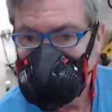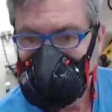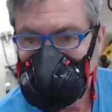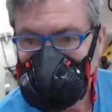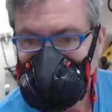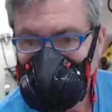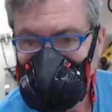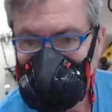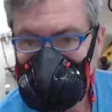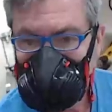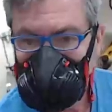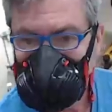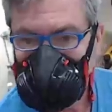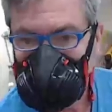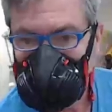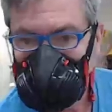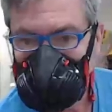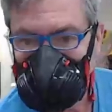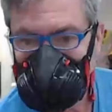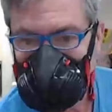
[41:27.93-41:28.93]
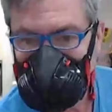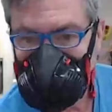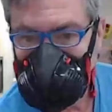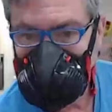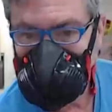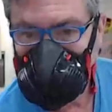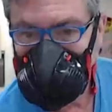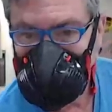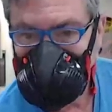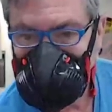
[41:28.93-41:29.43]
A Yankee with 2 bits
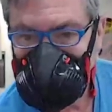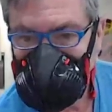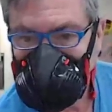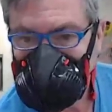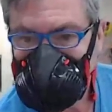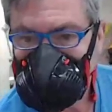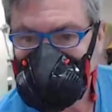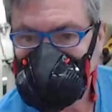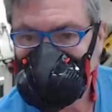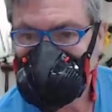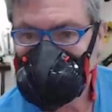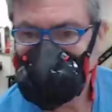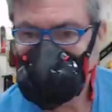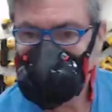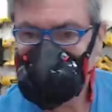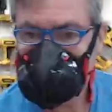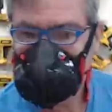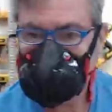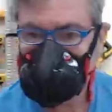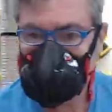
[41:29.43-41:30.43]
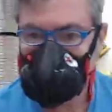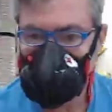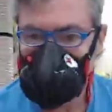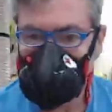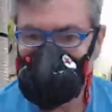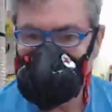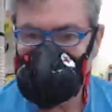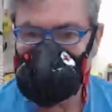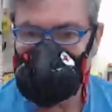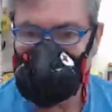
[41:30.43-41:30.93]
only, probably at the least
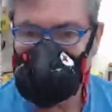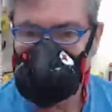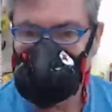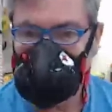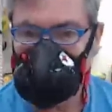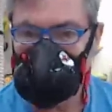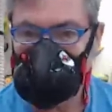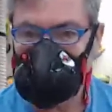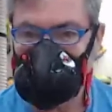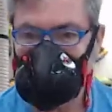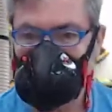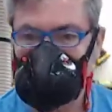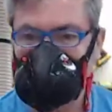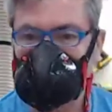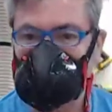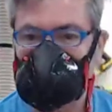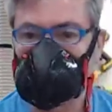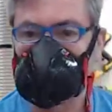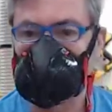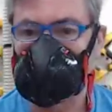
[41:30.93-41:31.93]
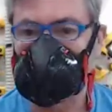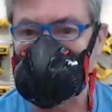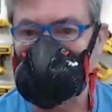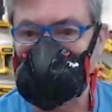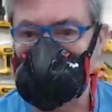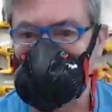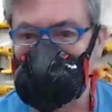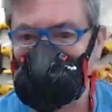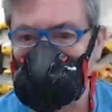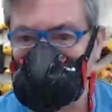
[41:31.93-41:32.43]
40 years old, picked it up at the
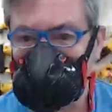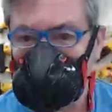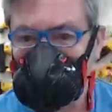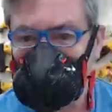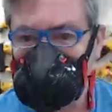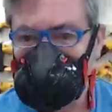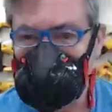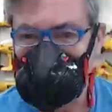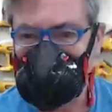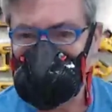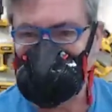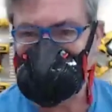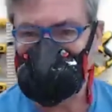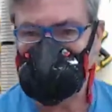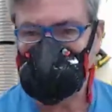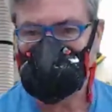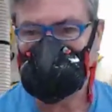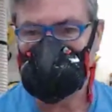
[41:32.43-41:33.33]
dump. Ha!